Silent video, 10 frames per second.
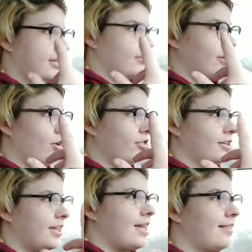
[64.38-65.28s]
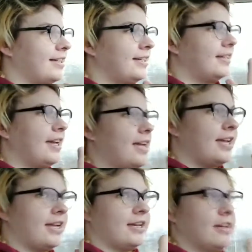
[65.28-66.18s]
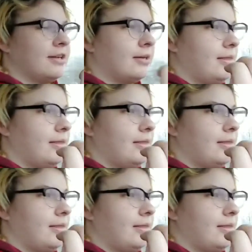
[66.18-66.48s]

hearing all the yelling and